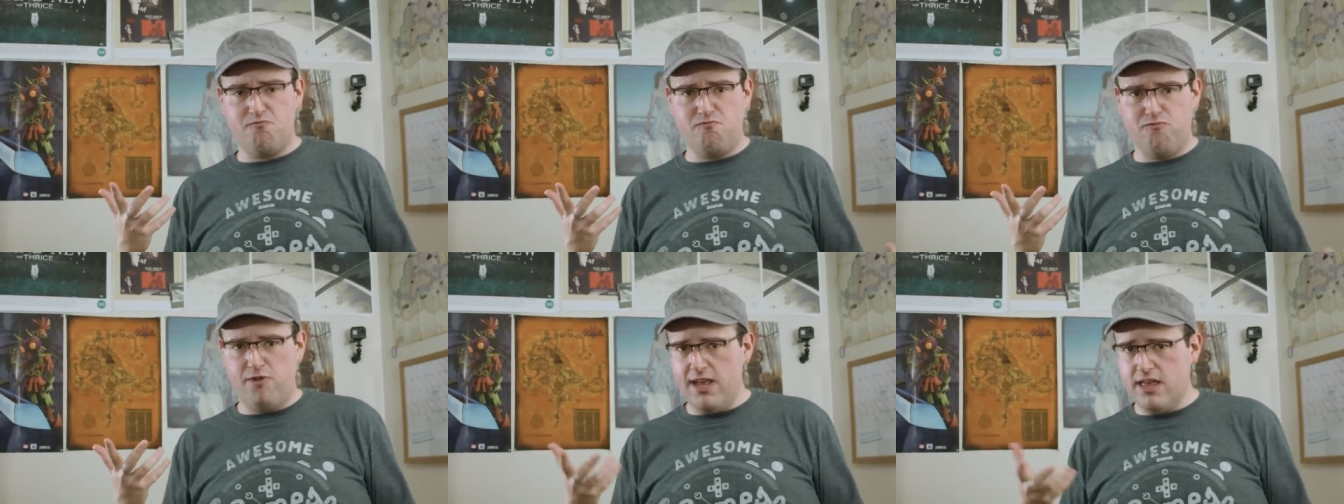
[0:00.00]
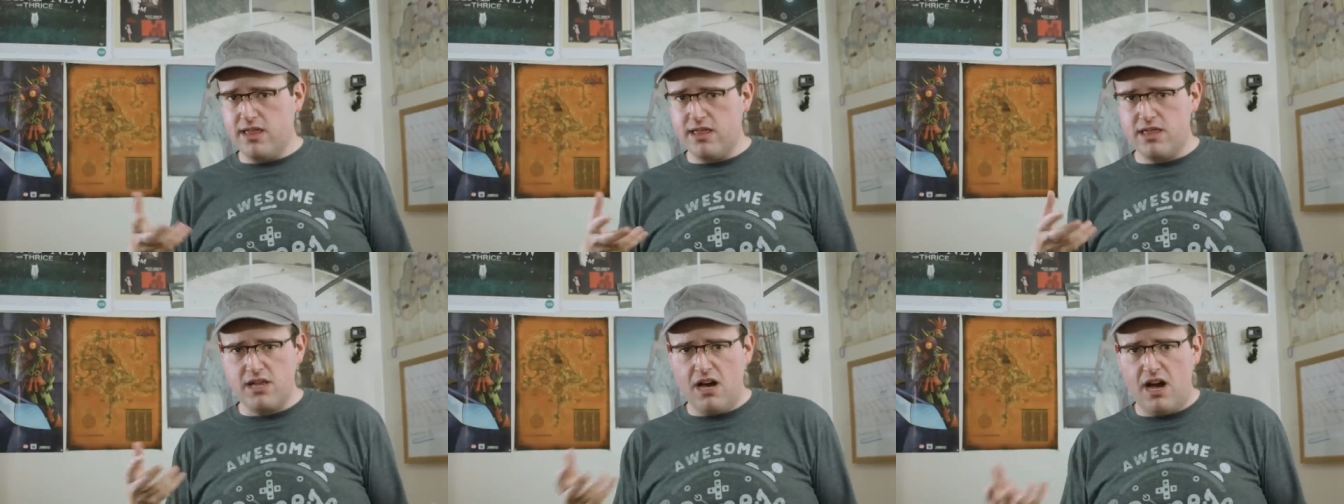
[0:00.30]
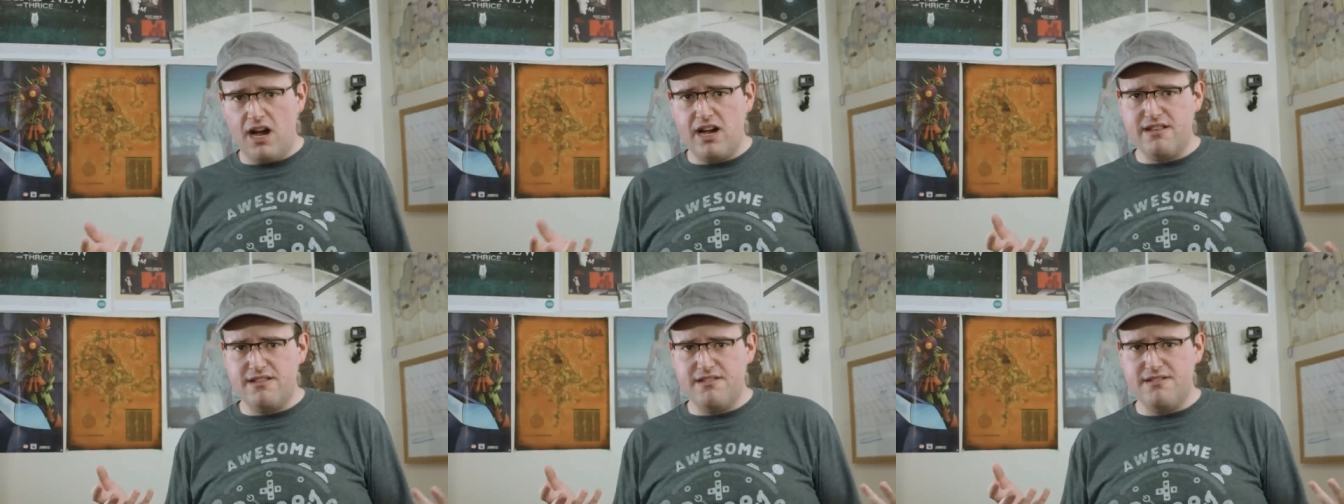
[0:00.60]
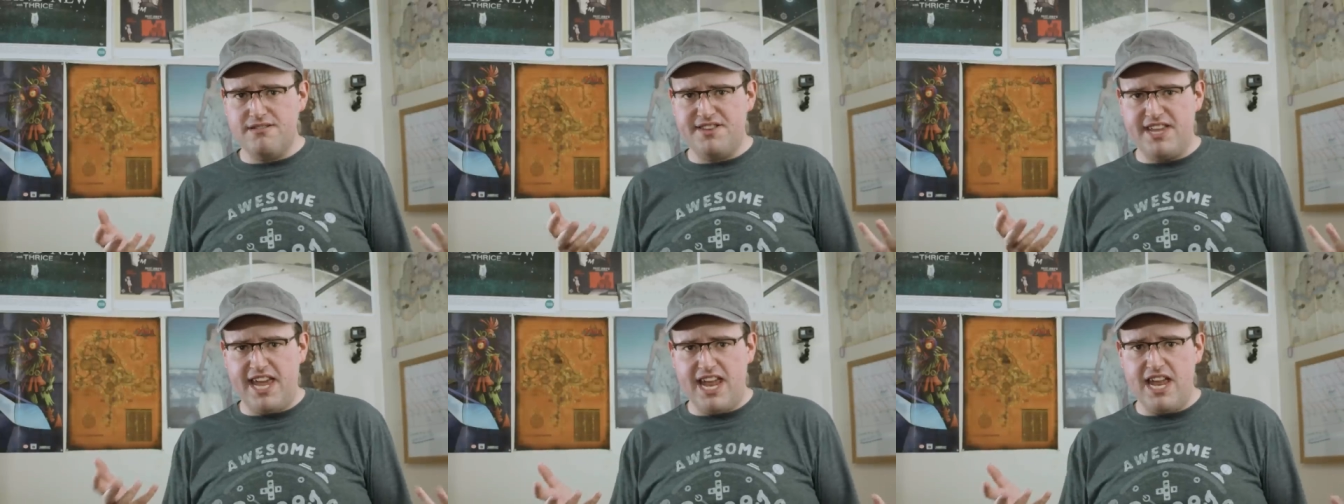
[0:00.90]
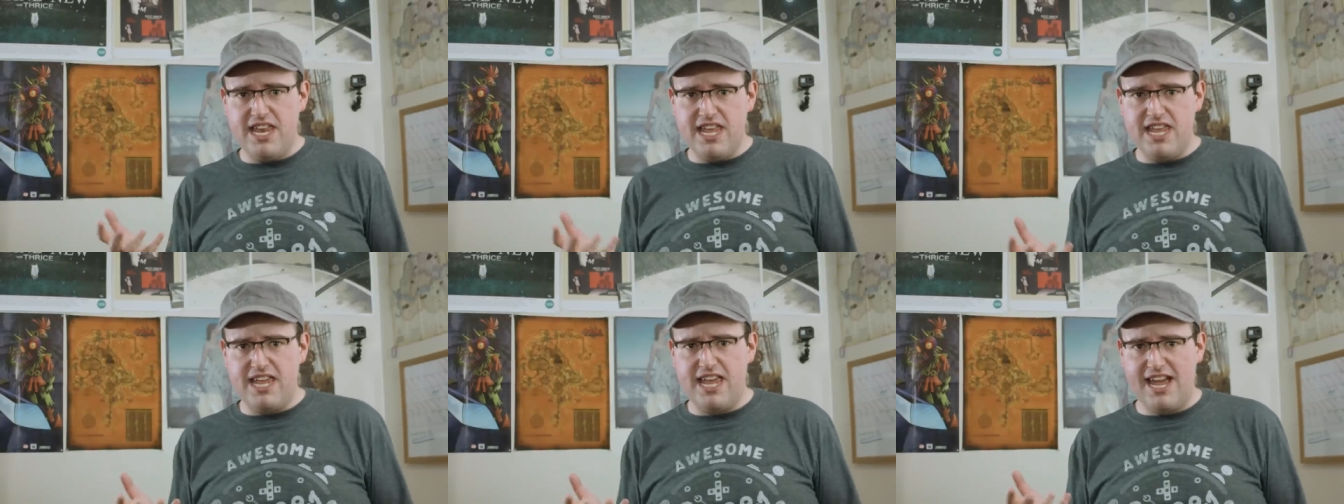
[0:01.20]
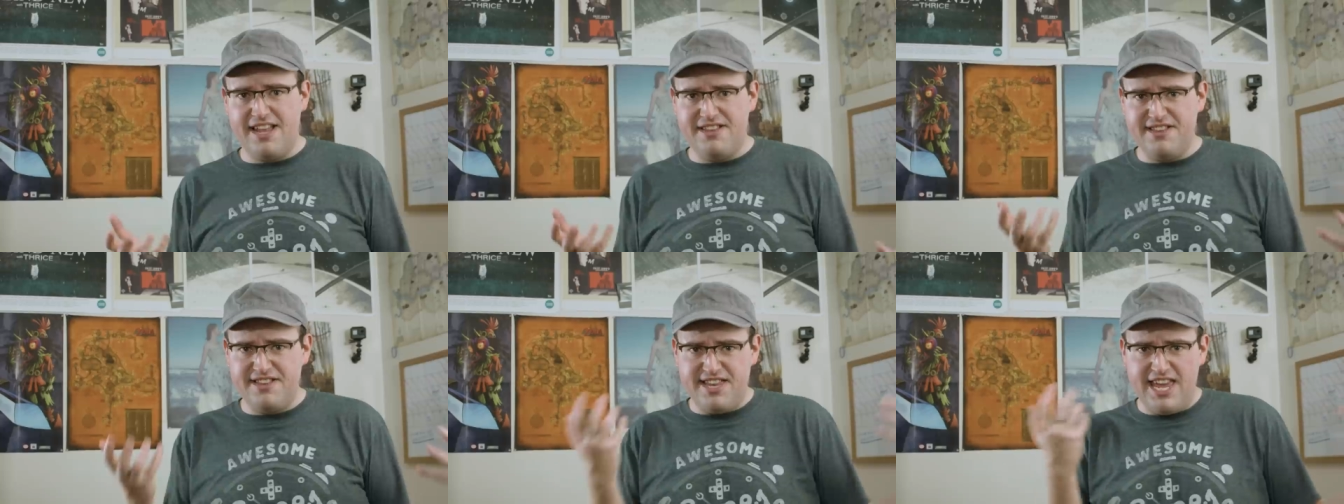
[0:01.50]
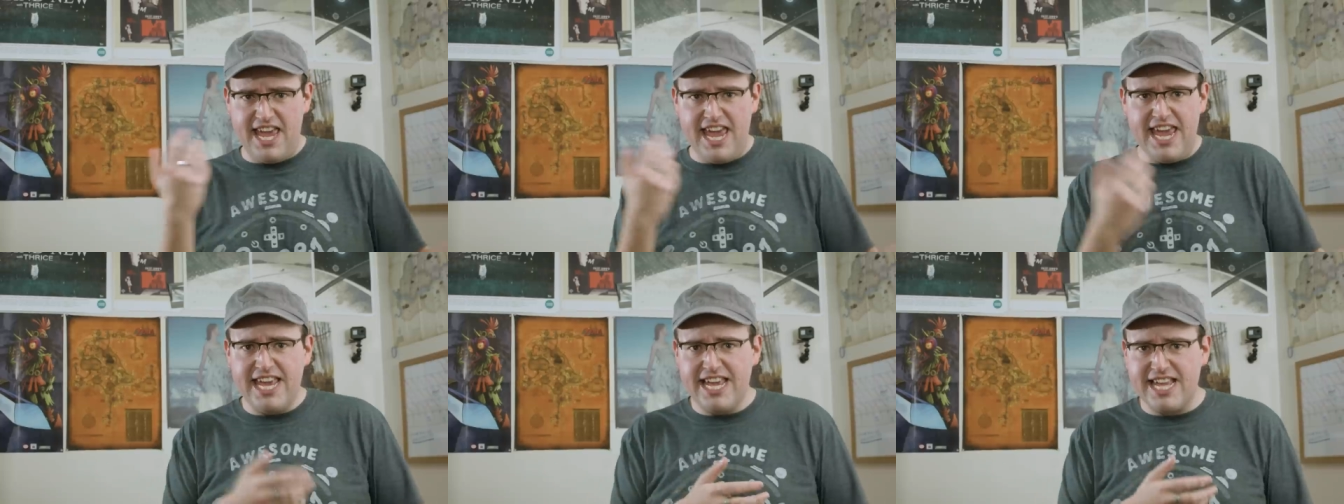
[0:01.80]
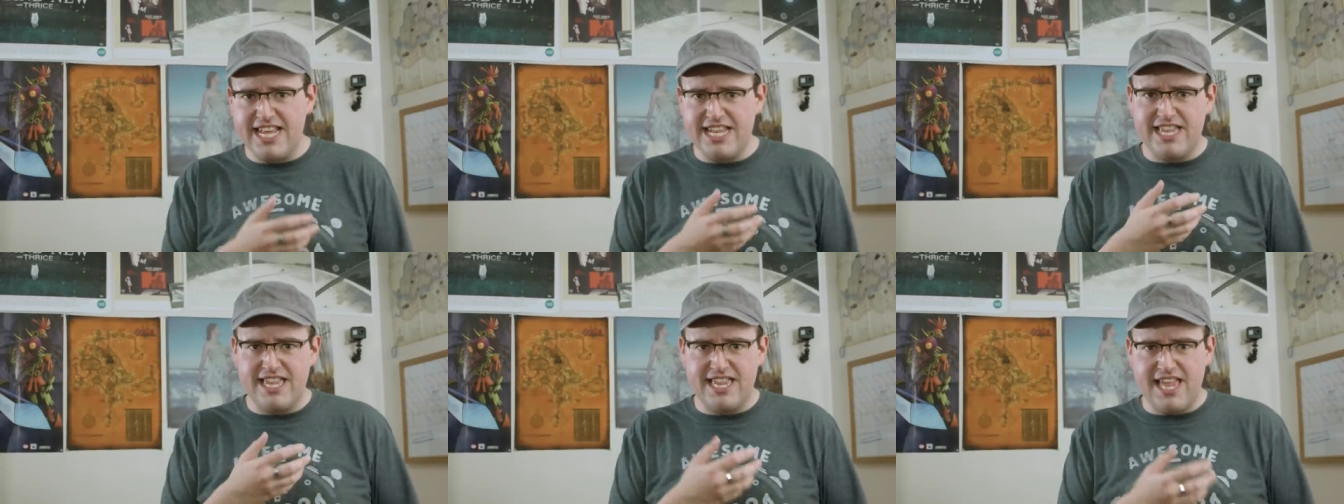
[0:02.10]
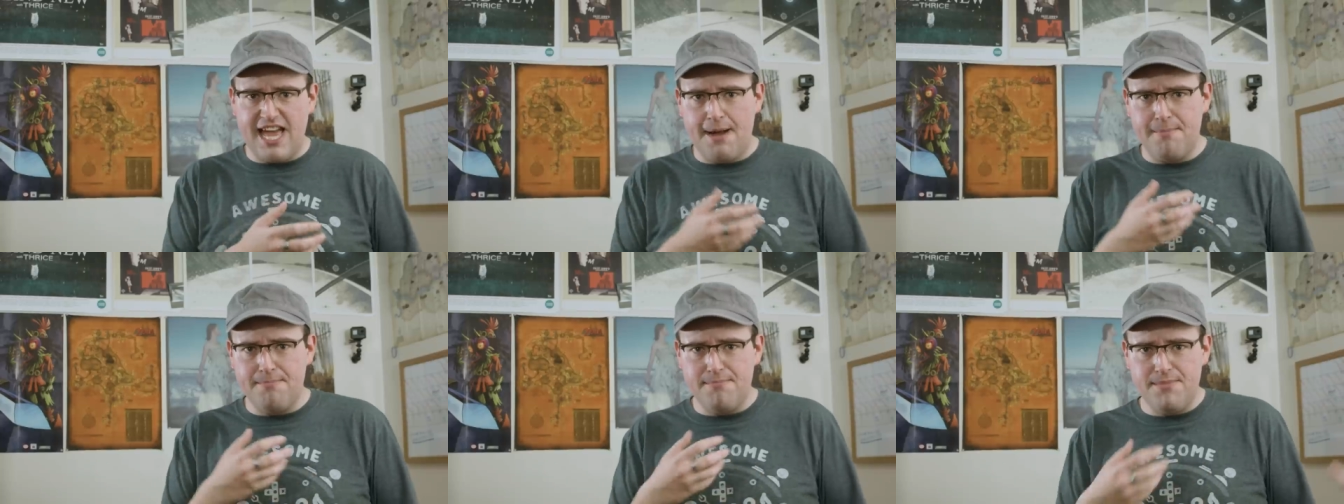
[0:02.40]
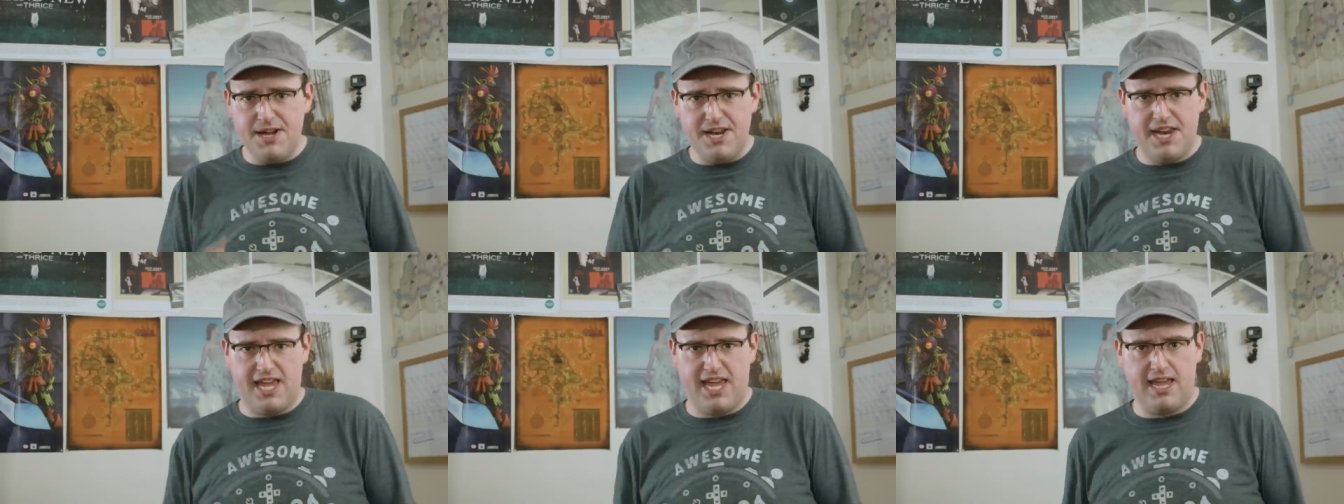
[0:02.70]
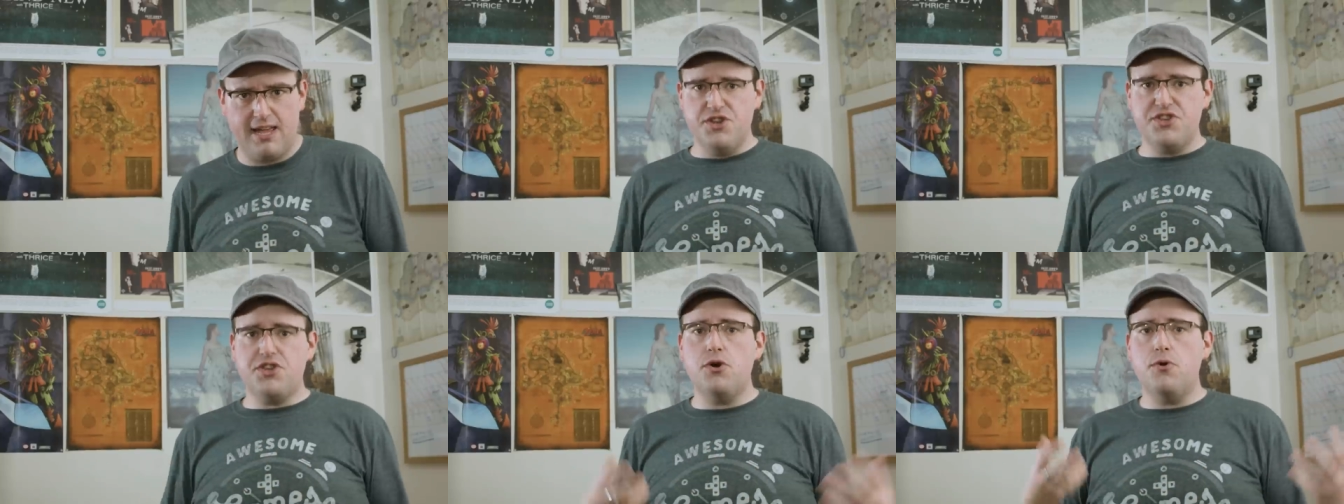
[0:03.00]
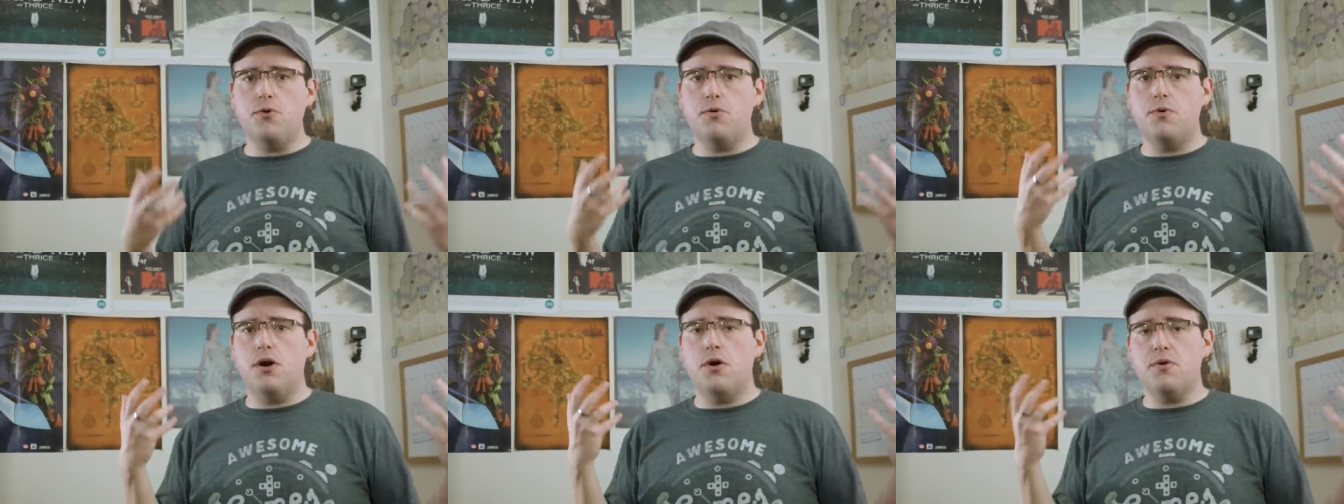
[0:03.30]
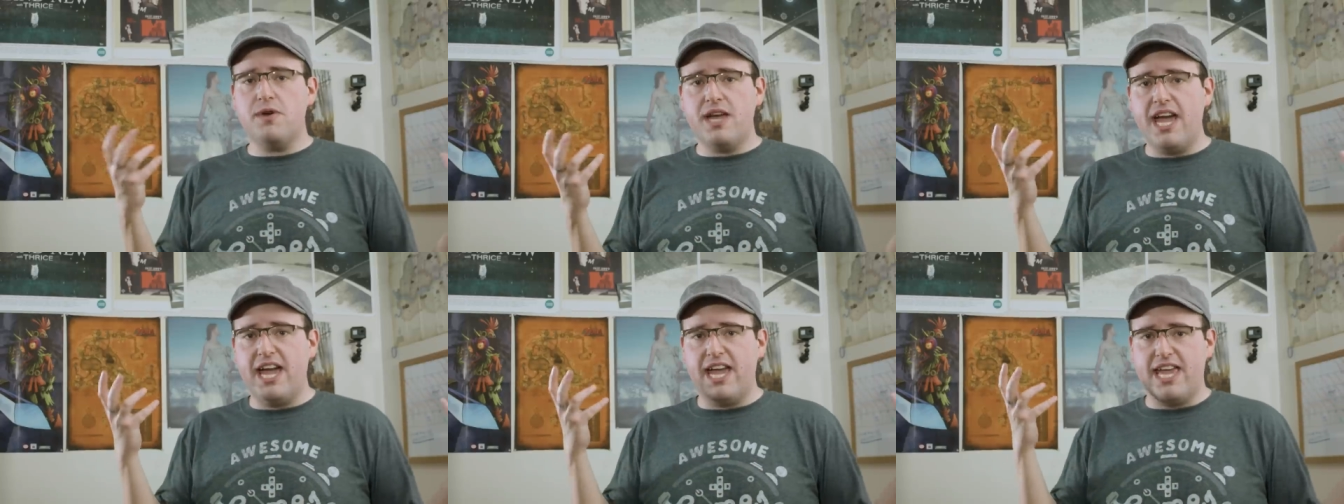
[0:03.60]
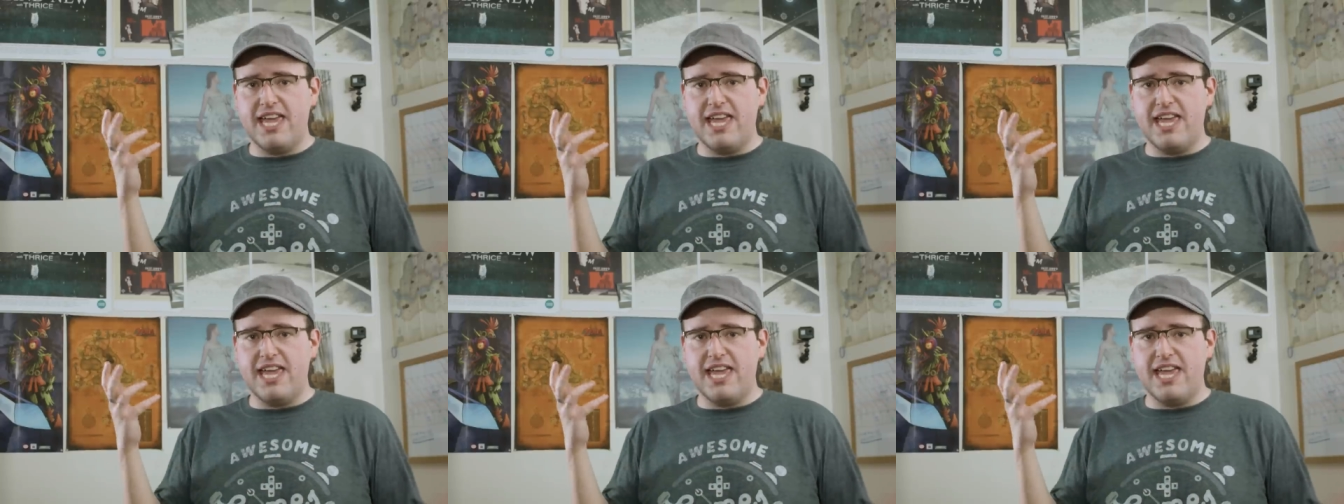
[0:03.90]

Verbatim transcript: we thought Dany had taken that money. So, okay,